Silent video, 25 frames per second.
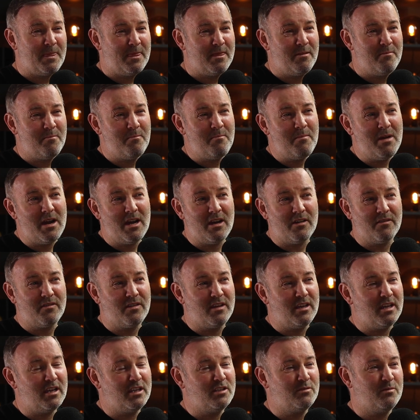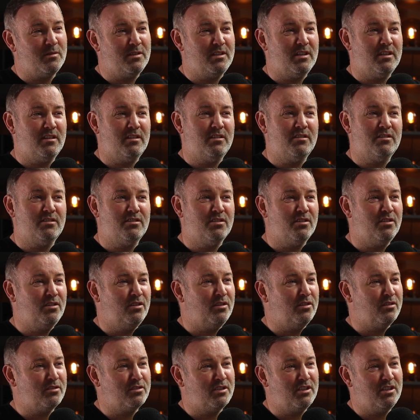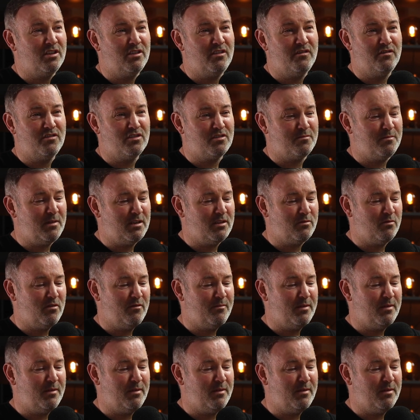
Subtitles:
the amount of gigs we did and tours. You know, you've just we've